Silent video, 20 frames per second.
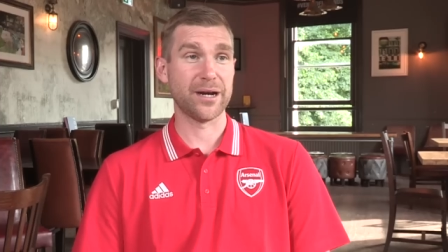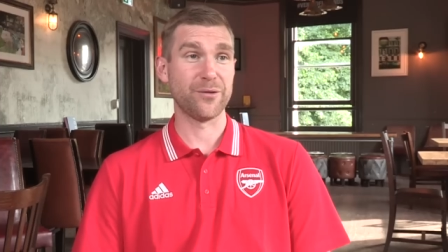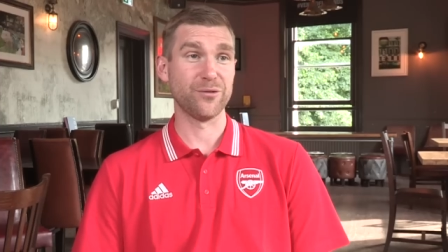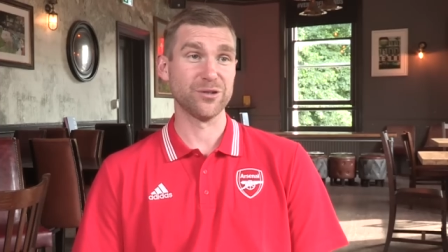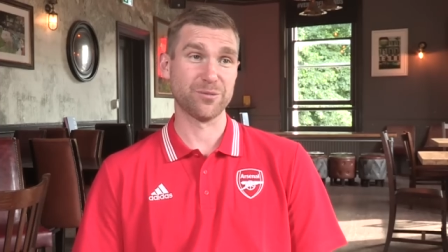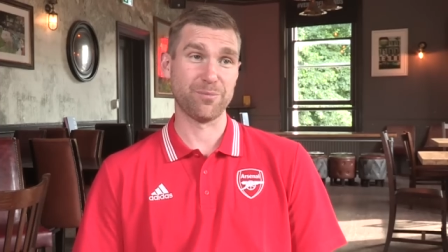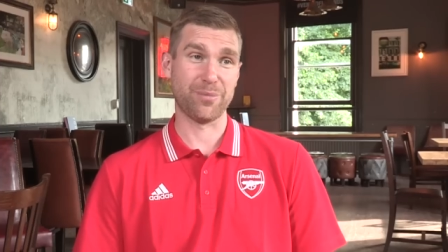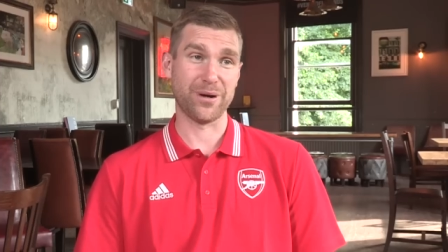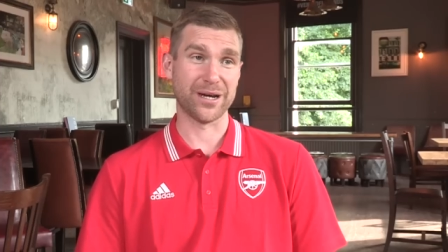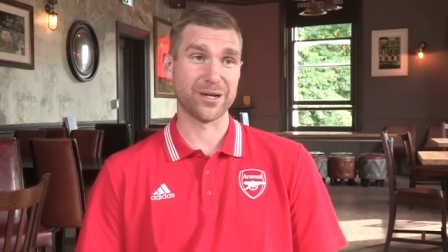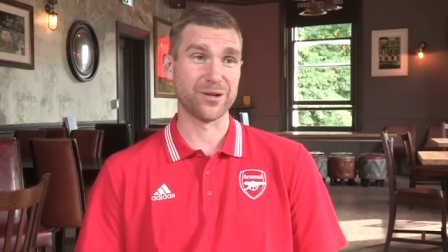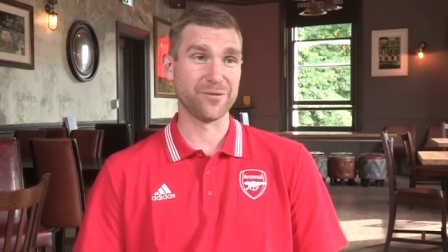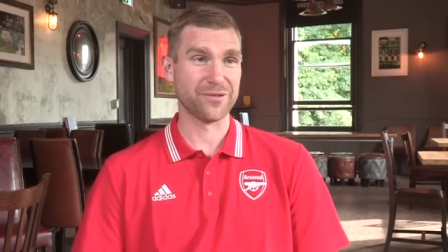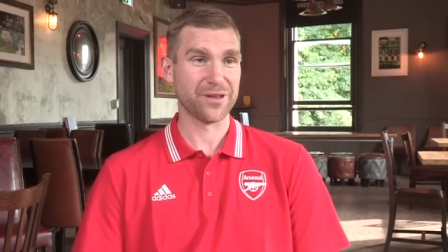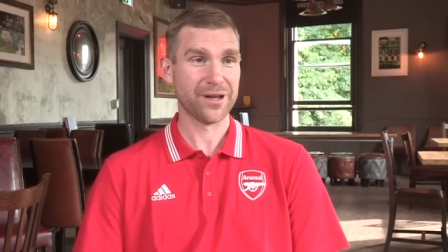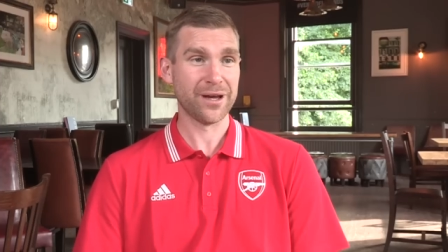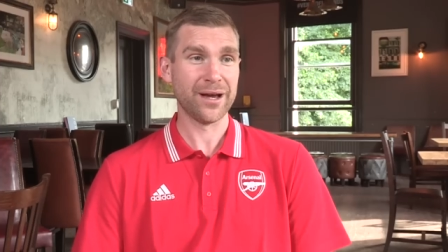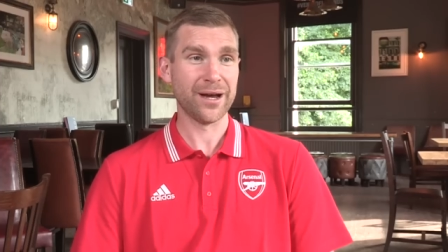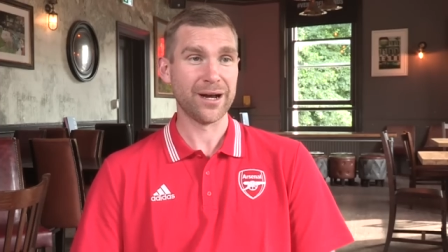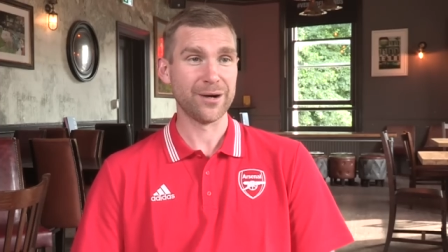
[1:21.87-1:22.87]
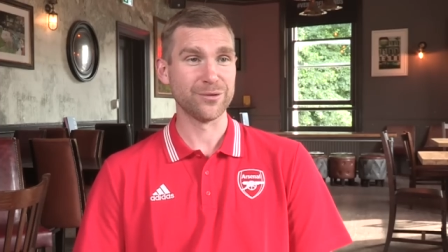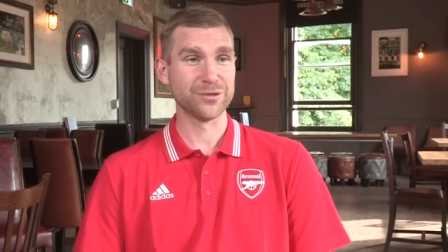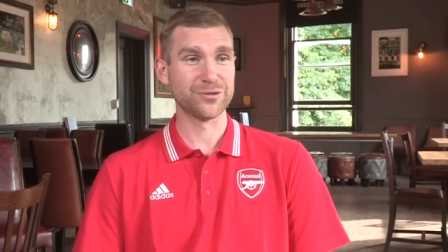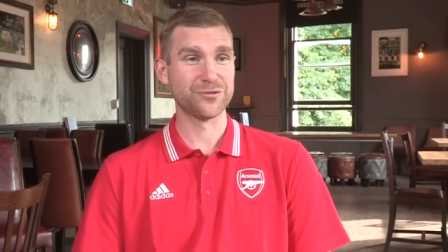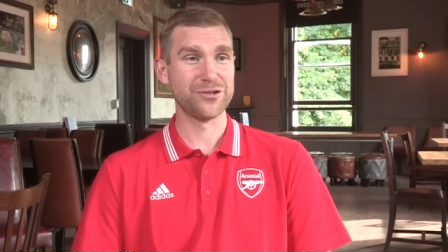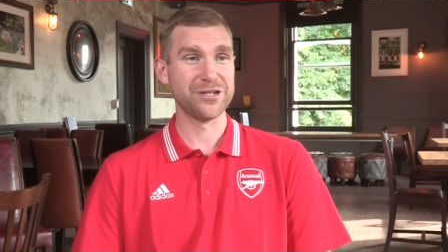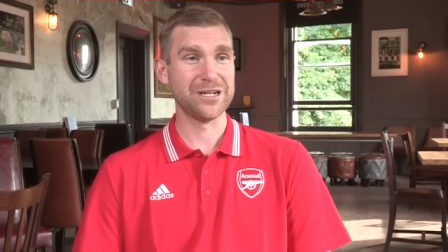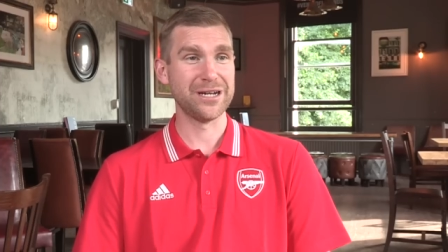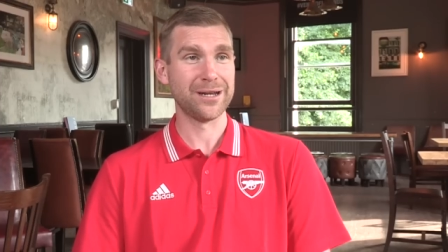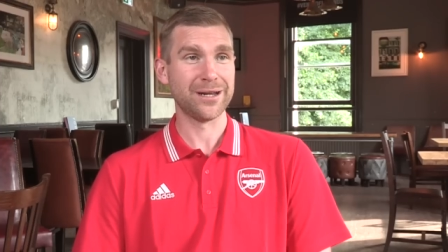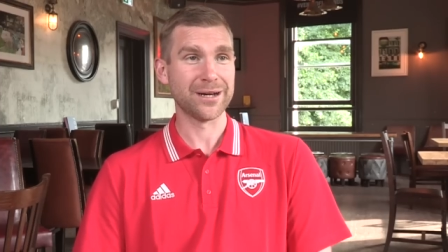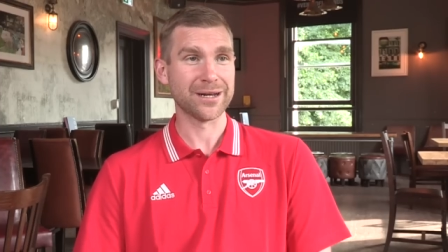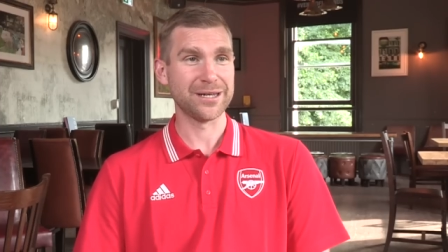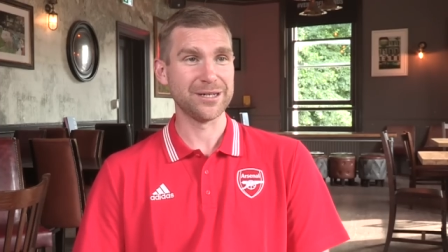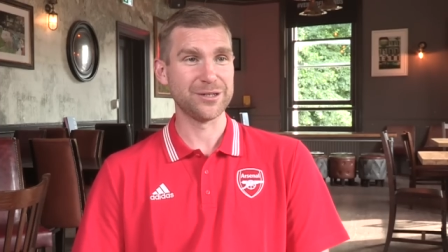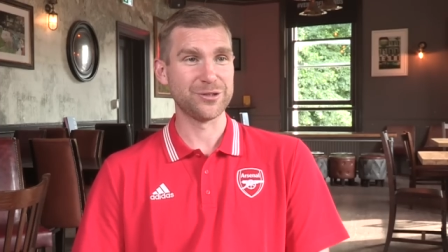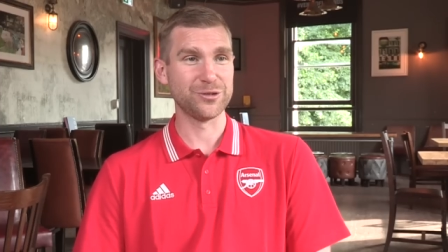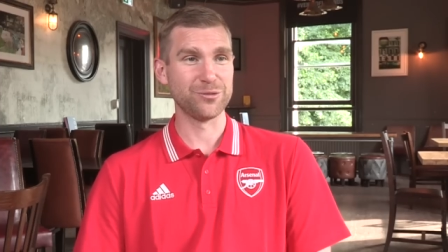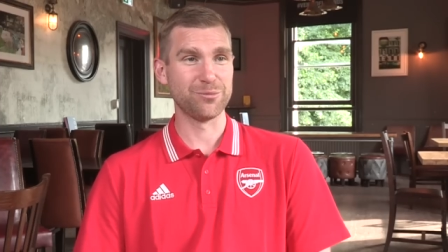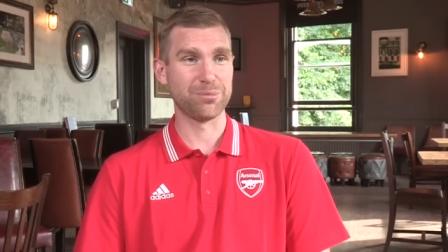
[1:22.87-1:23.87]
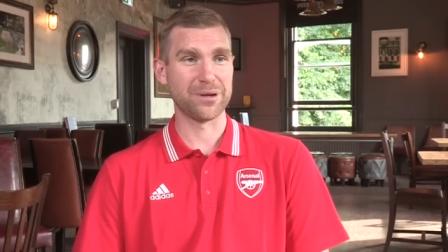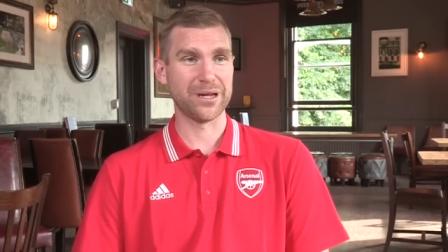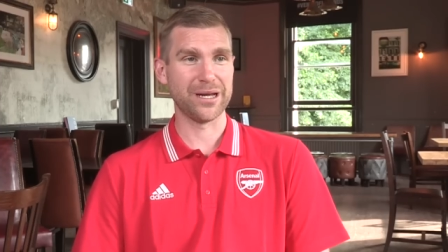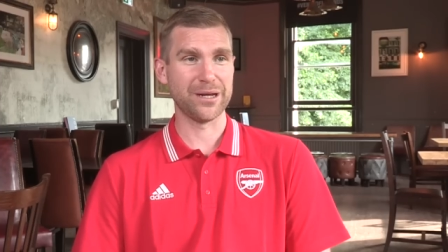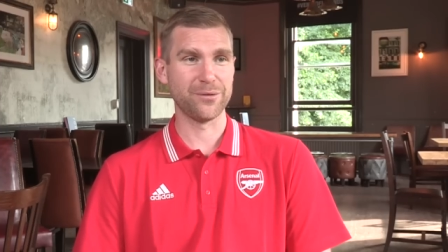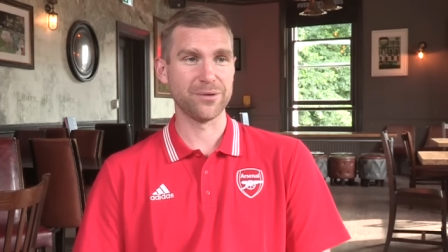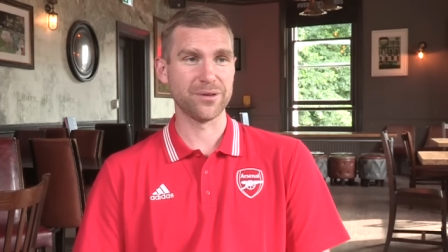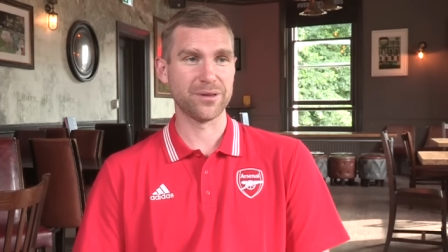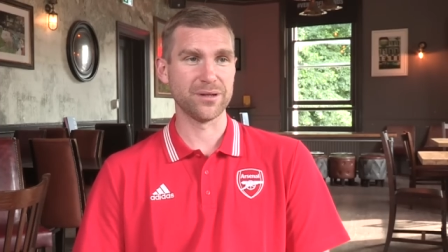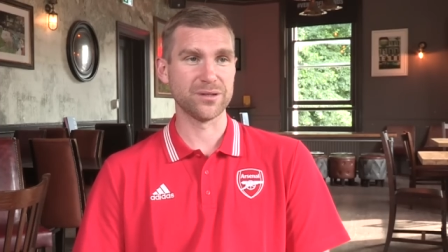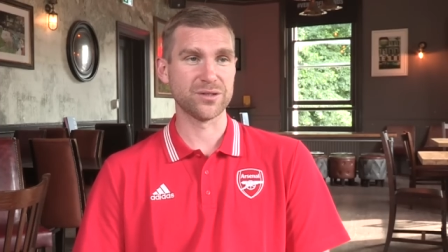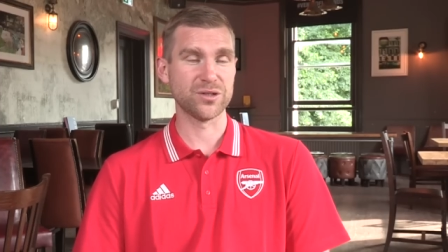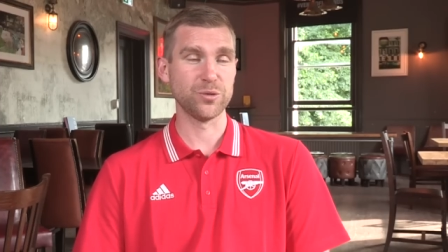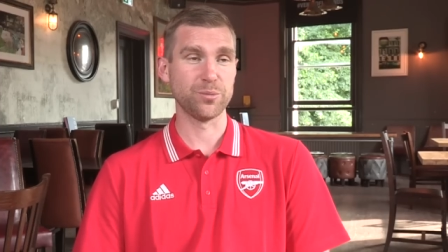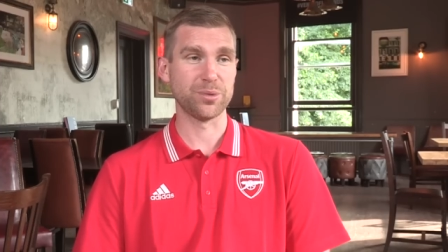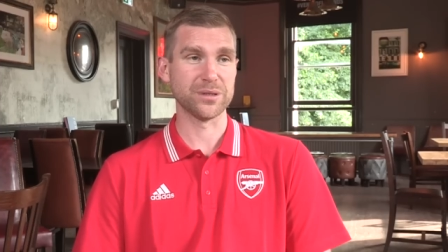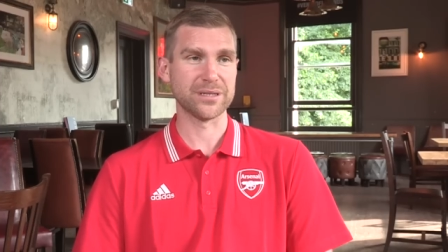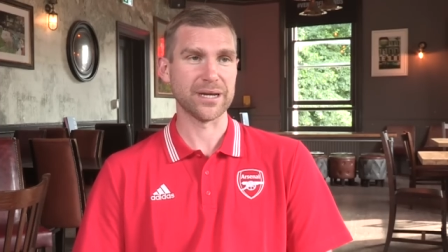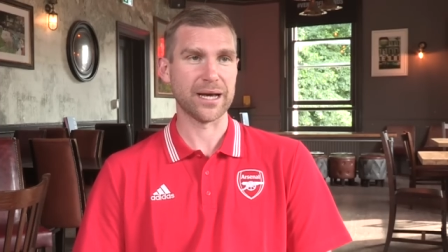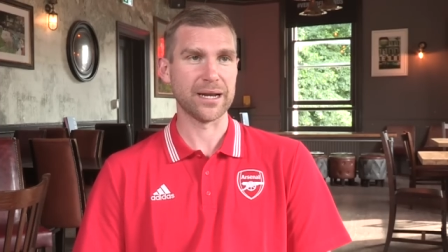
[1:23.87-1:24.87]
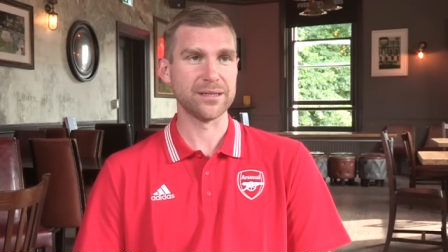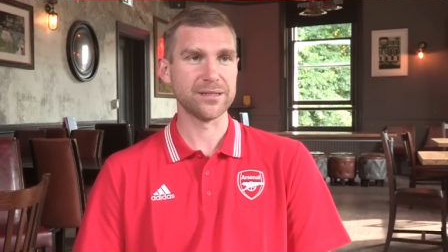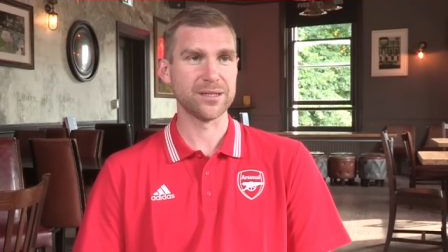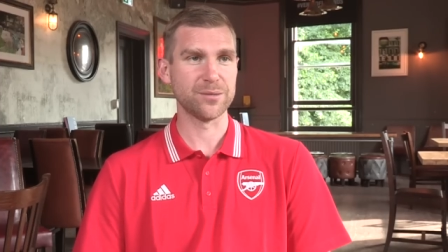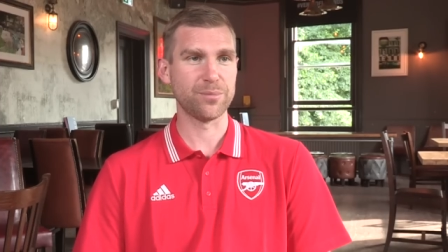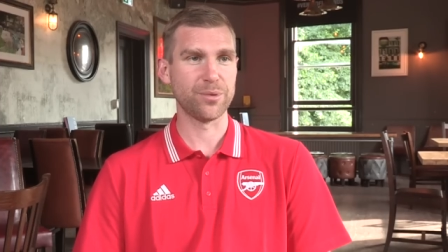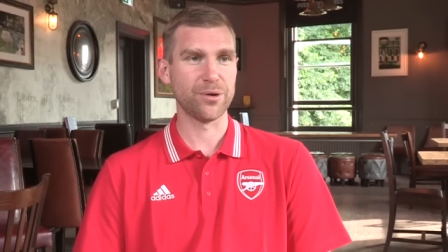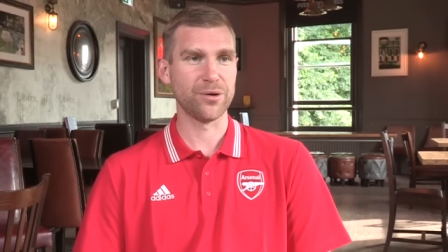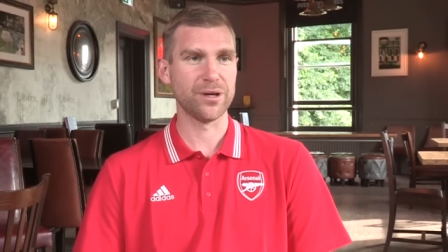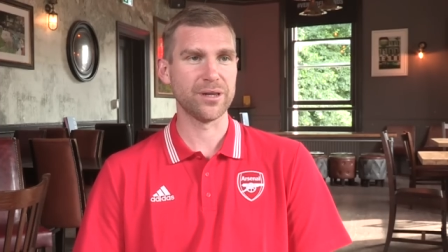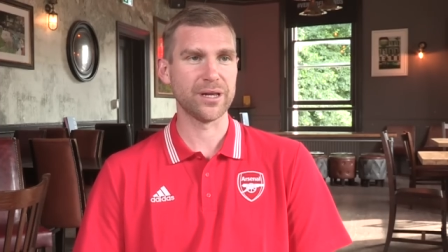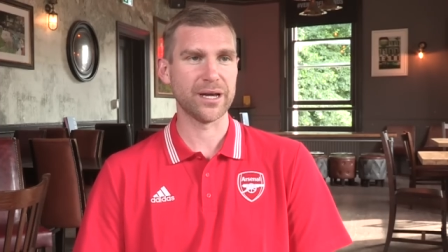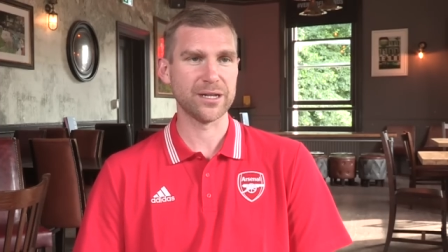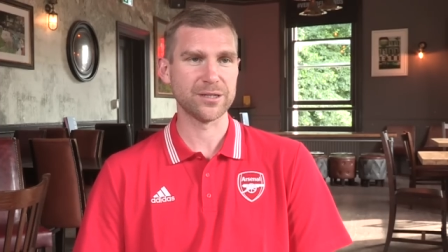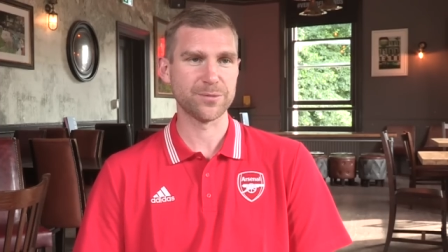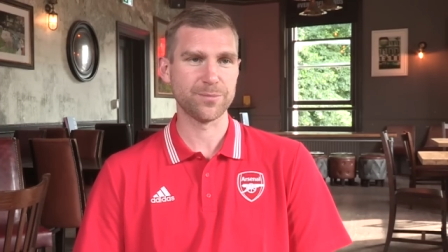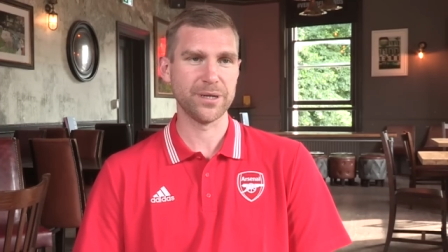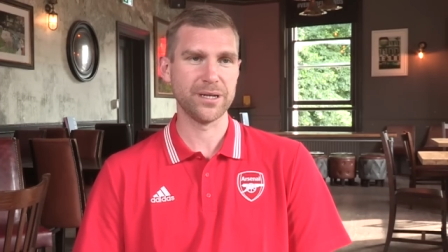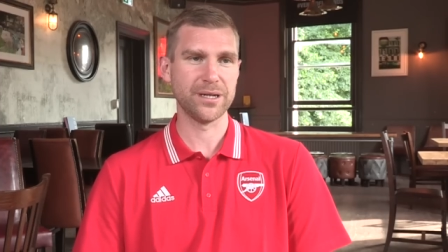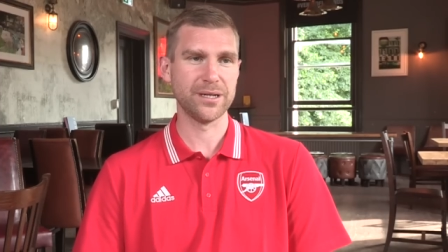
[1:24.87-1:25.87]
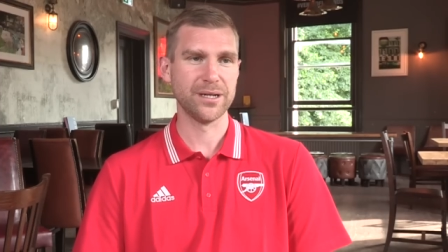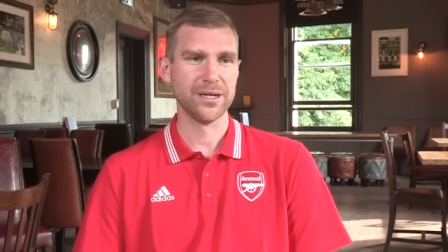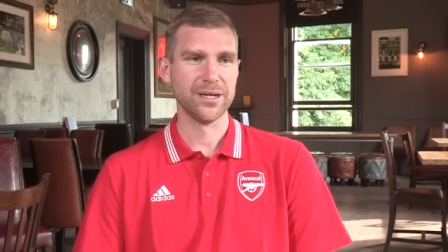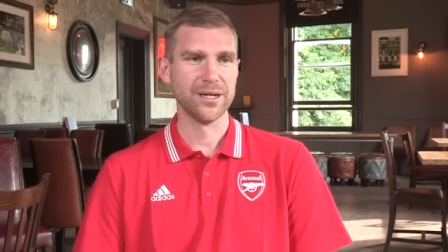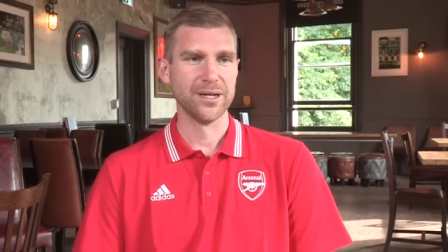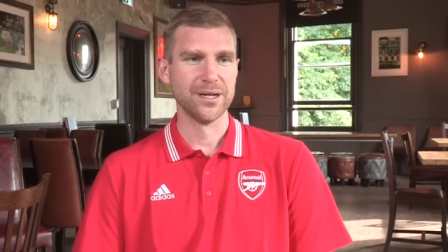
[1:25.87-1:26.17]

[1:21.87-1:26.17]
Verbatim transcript: I was part of that. I was really lucky to play with a super talented boy that has been